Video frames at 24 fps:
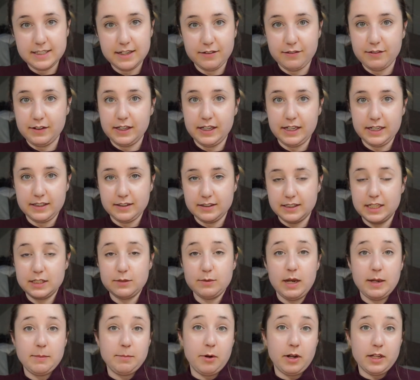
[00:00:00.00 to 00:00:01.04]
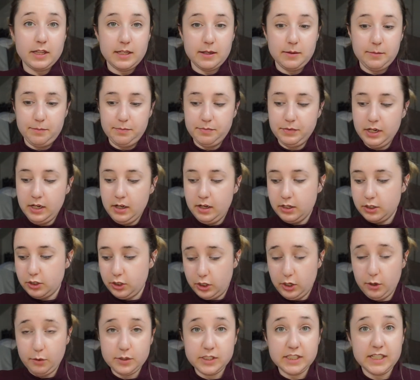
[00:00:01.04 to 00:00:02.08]
I feel like that's what I bought them to
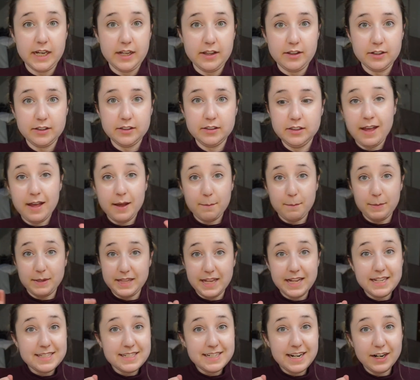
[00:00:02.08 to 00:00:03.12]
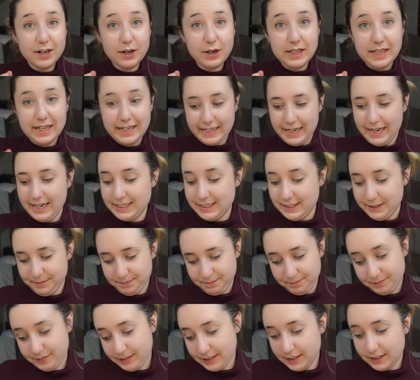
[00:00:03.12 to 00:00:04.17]
go together, but that's not all I got.
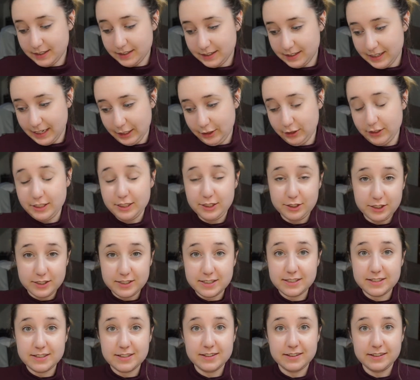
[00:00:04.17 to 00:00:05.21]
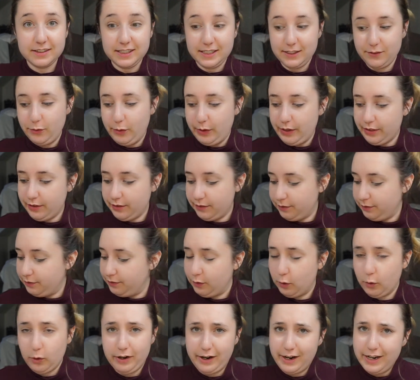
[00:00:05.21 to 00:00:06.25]
I couldn't just live with
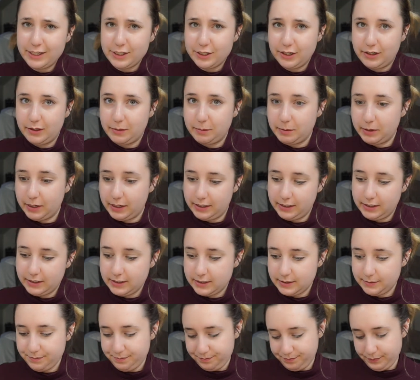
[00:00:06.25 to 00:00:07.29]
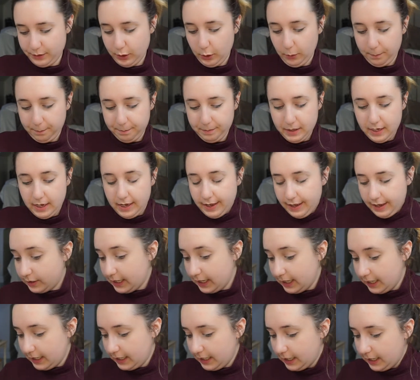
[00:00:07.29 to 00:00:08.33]
4 eyeshadow products. Nope.
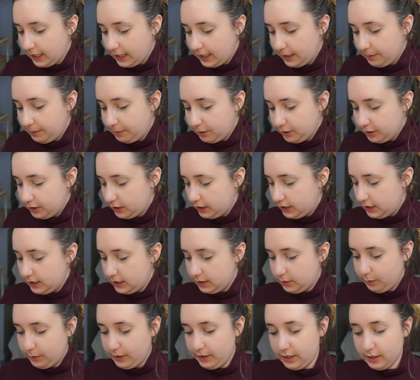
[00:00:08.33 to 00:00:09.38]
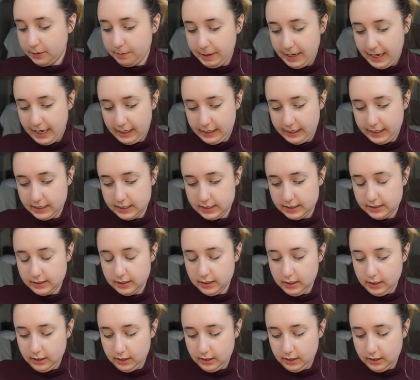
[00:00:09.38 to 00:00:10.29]
Then I purchased one of their palettes.